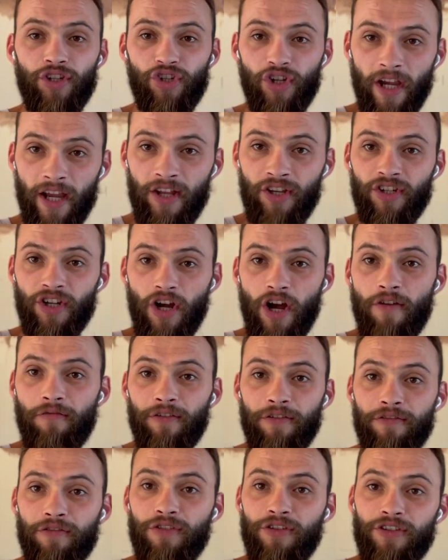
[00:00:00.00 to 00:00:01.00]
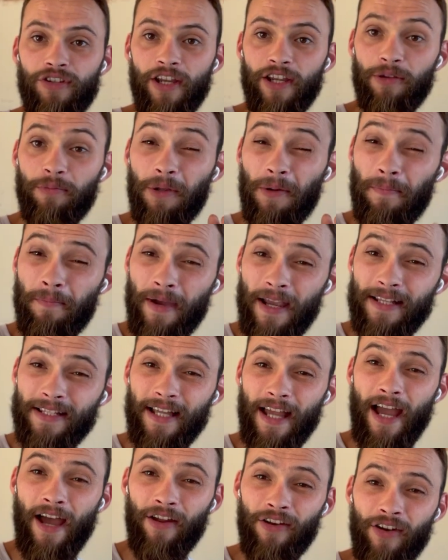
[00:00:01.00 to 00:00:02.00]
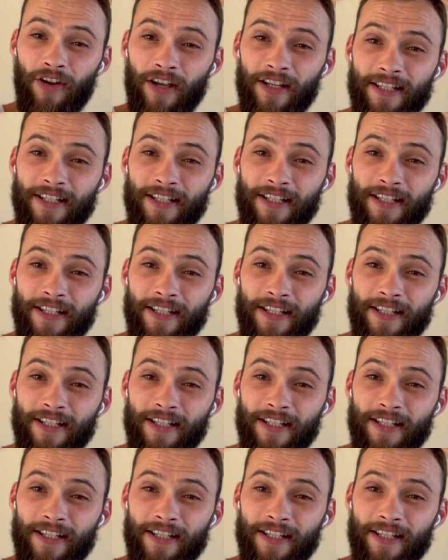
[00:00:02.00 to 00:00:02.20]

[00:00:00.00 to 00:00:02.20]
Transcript: change it halfway through the day. You'll be amazed at how nice